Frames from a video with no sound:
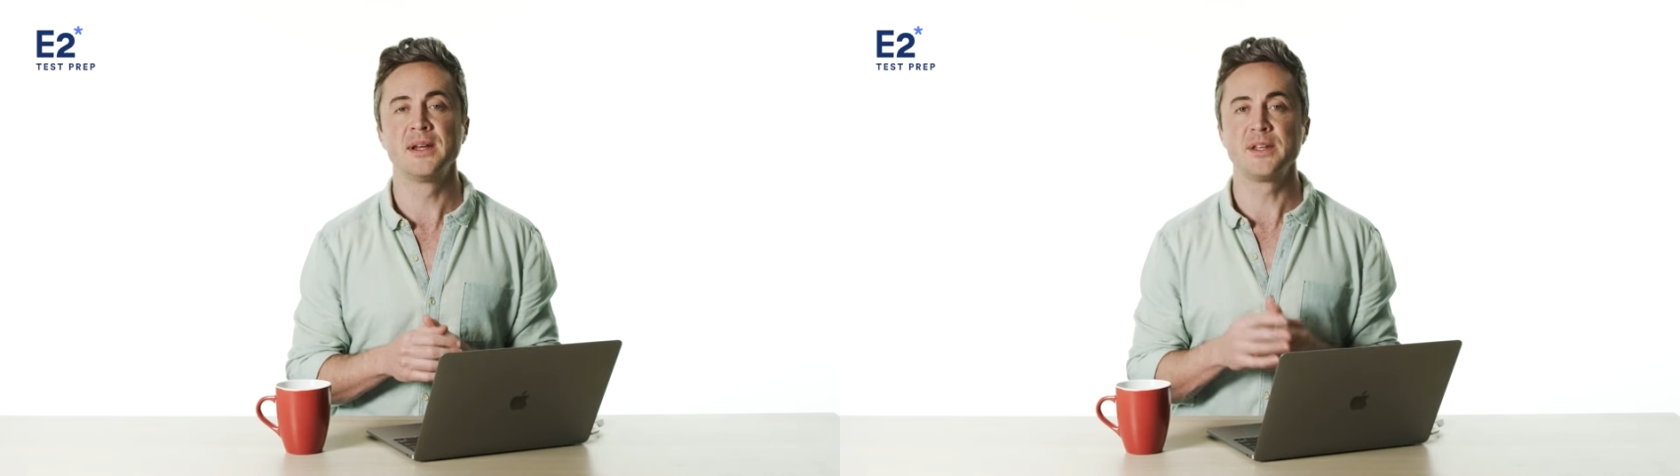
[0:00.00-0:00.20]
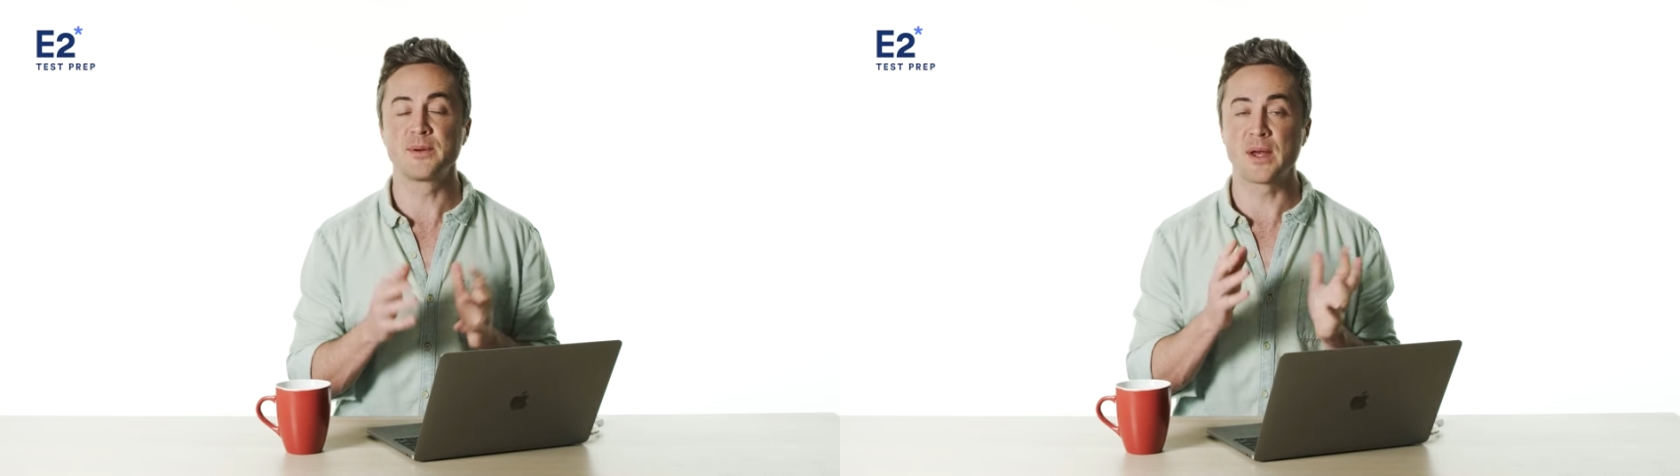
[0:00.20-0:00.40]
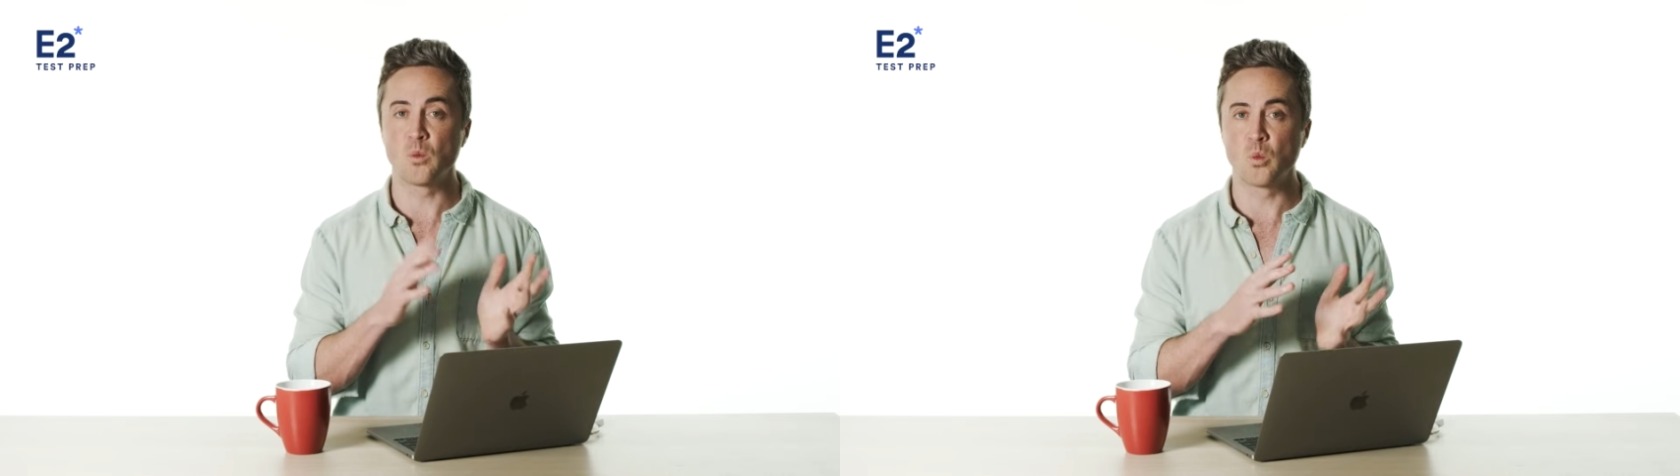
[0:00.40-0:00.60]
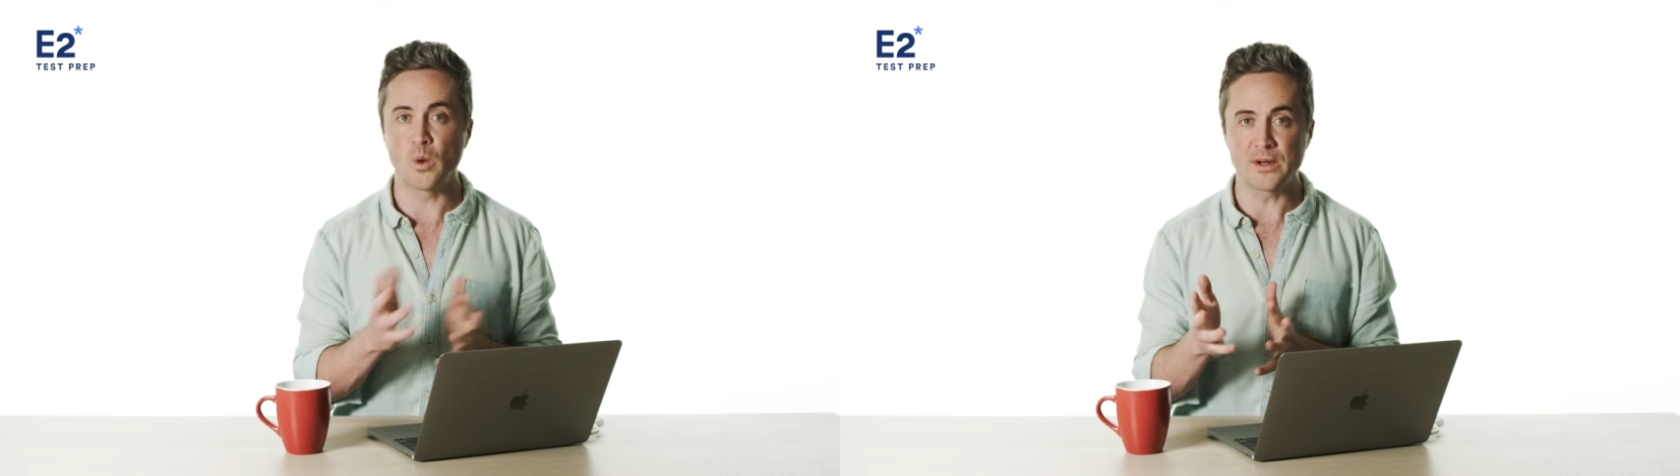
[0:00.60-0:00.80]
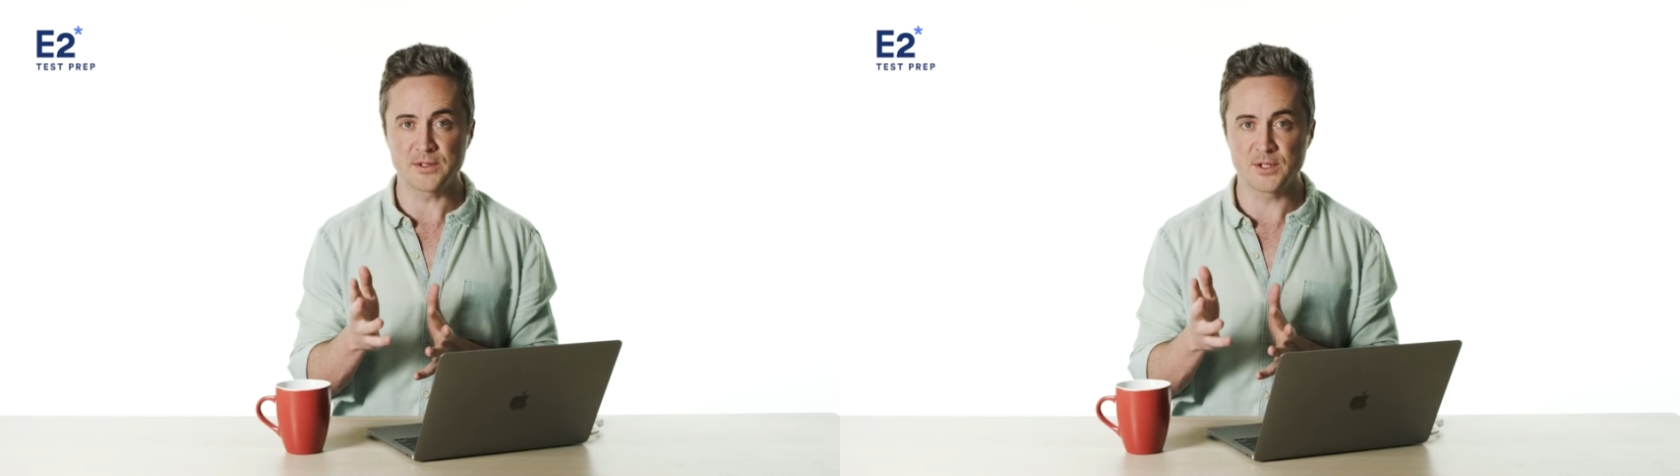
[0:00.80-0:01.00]
You'll get
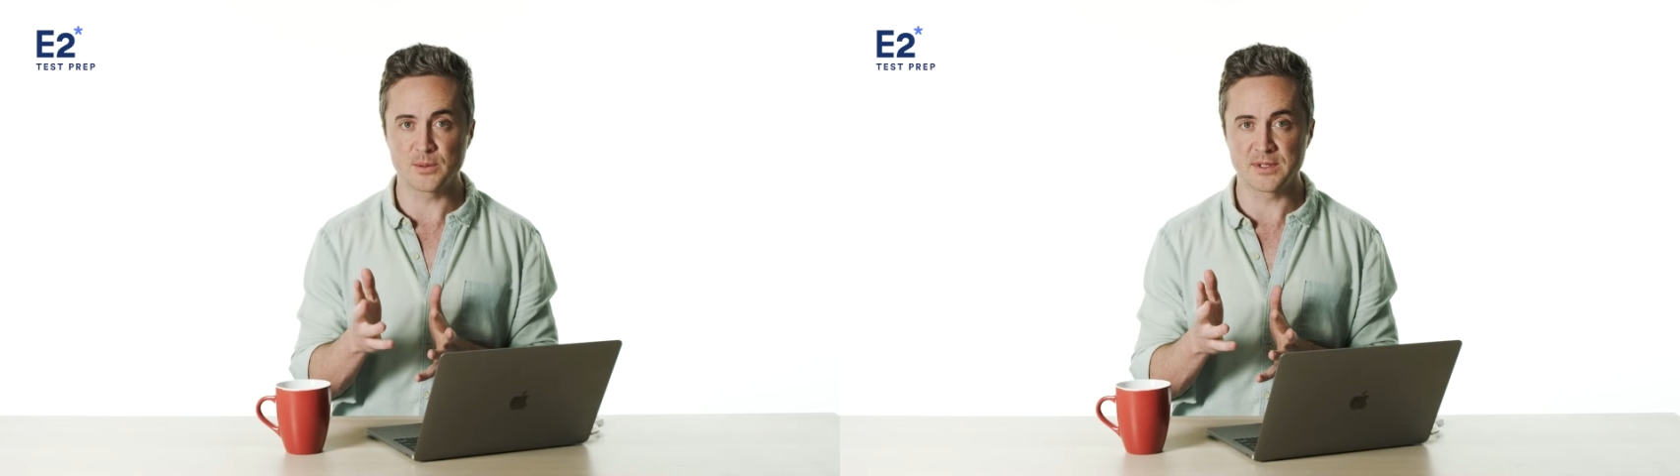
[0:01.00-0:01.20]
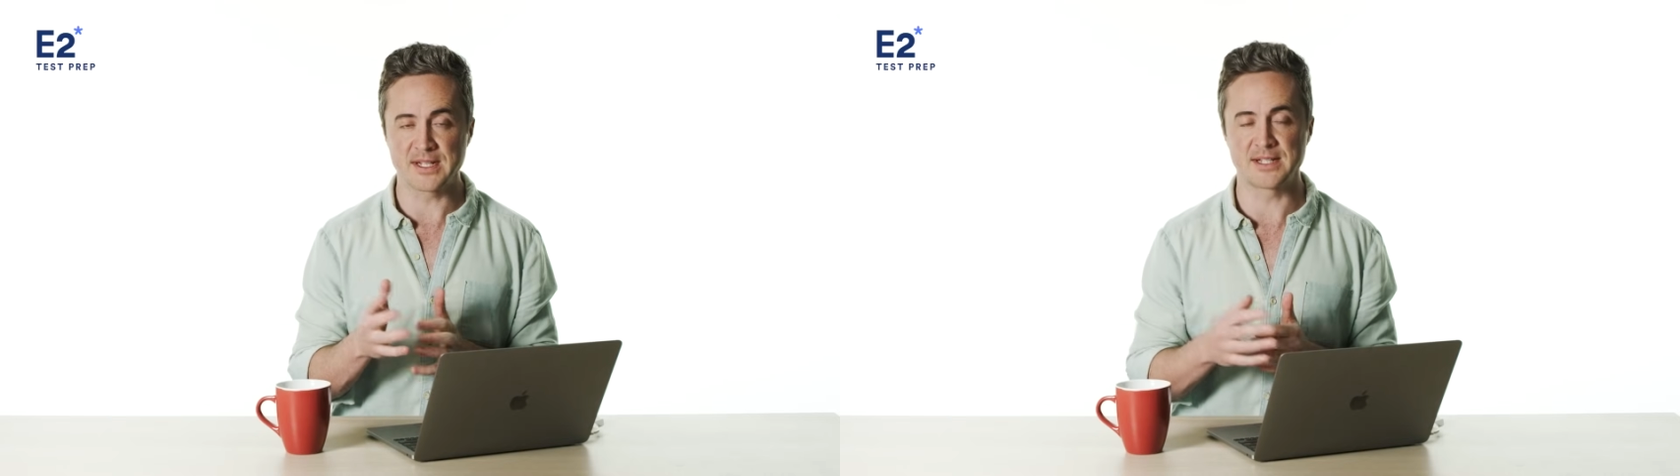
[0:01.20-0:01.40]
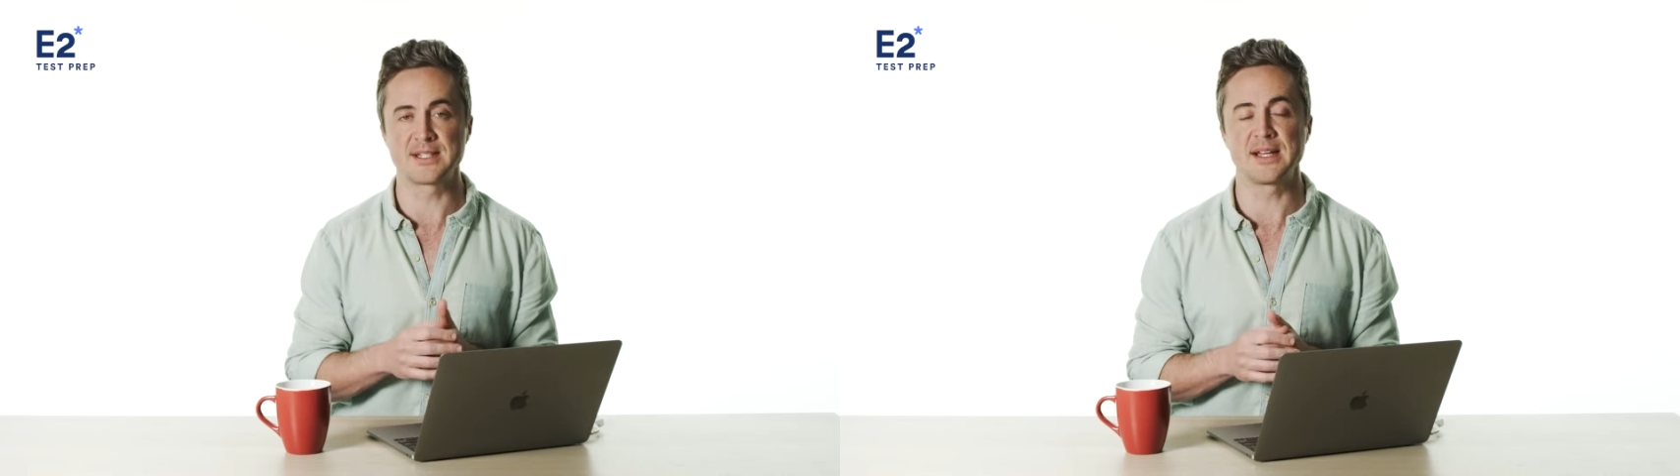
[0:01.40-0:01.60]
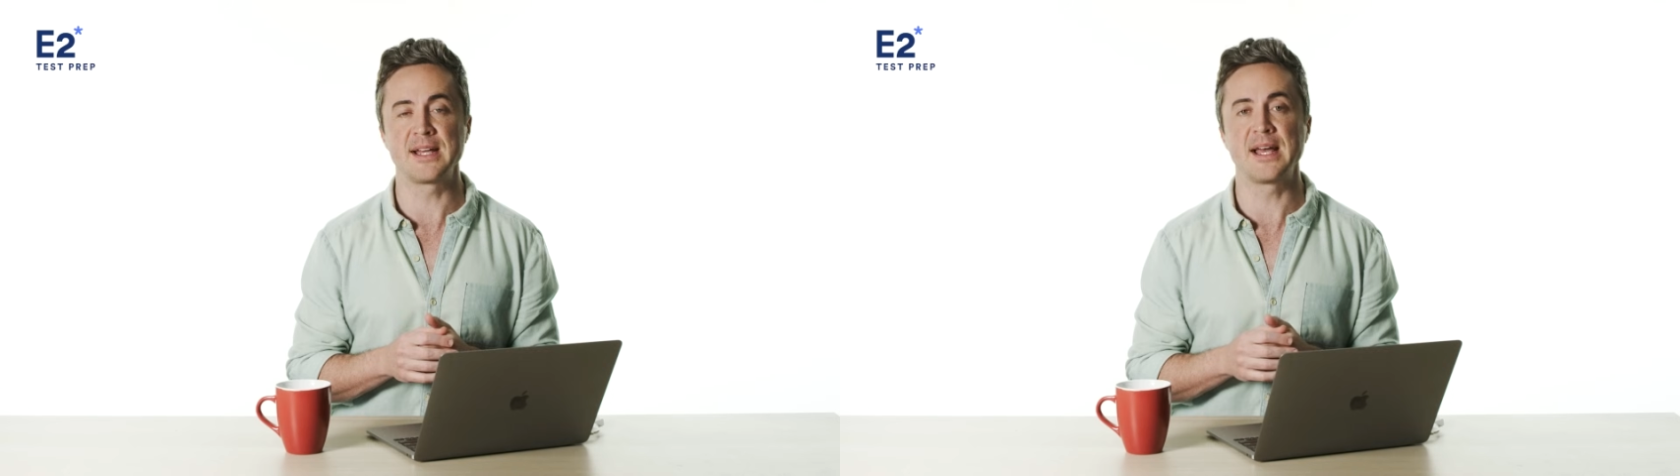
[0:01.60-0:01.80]
1 or 2 on test day,